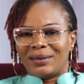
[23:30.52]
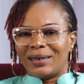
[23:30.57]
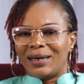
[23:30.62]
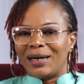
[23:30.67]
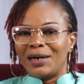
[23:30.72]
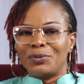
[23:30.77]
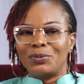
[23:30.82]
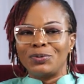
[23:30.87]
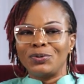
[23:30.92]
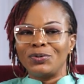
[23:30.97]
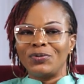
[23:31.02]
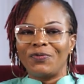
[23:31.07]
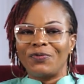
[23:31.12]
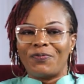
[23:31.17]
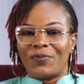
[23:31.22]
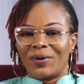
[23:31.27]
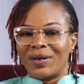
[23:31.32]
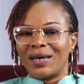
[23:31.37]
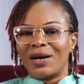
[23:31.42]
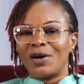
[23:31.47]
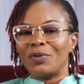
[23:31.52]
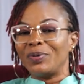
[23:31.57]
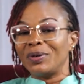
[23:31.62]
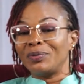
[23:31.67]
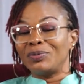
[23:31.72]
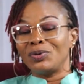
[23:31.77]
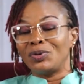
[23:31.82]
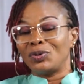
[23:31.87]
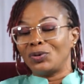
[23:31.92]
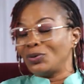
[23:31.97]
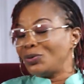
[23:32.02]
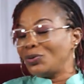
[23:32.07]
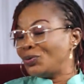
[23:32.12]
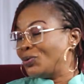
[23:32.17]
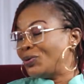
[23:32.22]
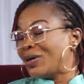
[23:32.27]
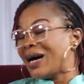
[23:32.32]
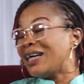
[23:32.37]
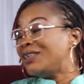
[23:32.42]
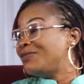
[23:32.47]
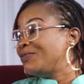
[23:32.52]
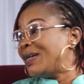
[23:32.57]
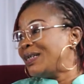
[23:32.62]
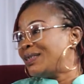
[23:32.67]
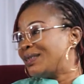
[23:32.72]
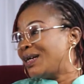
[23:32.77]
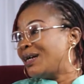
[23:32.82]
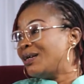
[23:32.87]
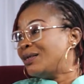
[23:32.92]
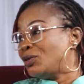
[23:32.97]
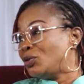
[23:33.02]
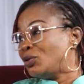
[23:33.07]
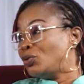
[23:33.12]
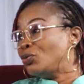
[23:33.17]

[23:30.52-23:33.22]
I wouldn't think I'll be able to advise her to